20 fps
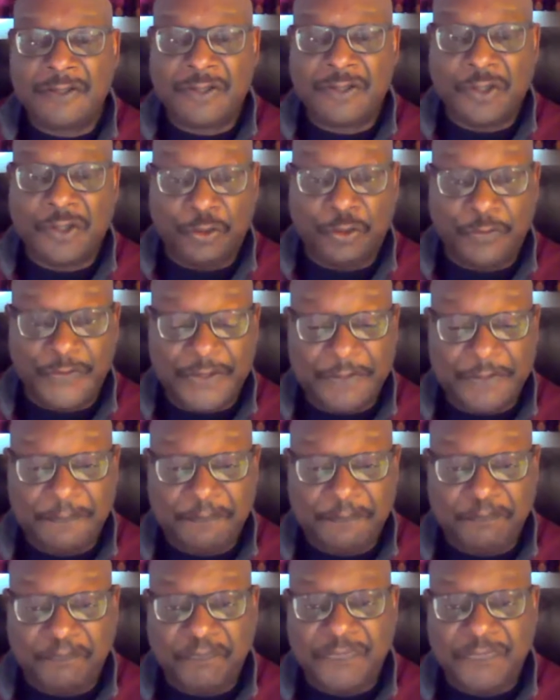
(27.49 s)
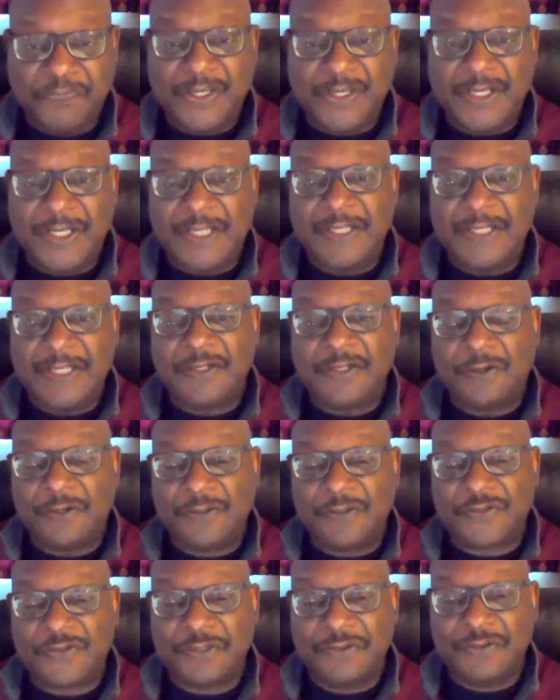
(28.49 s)
COVID and
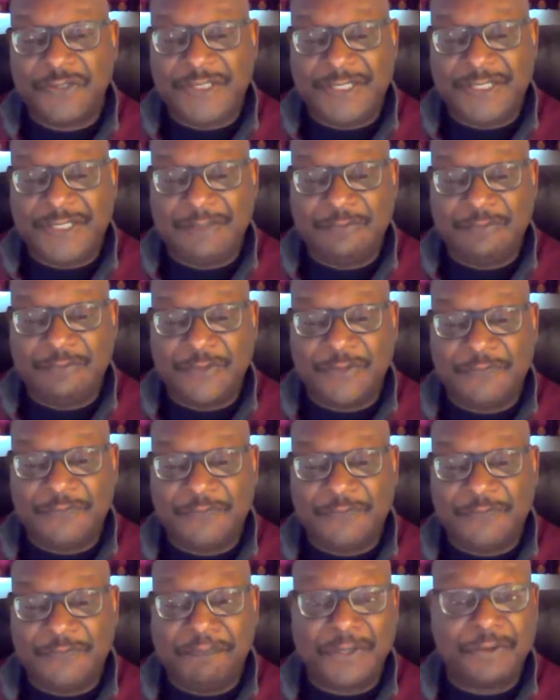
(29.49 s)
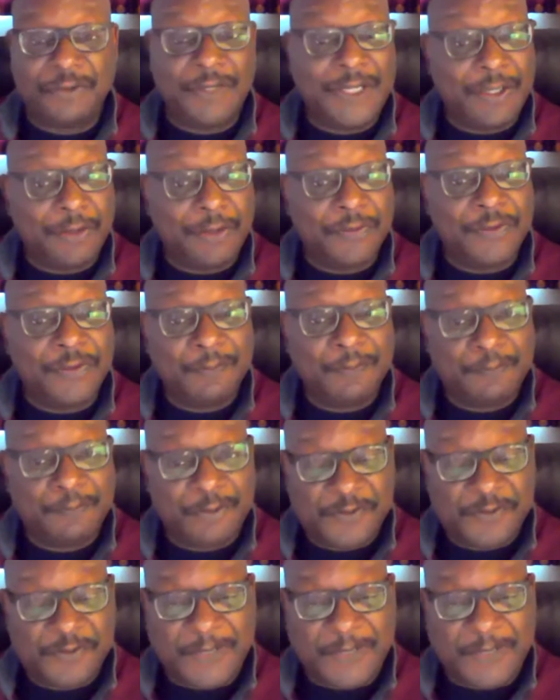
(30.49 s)
also dealing with mental health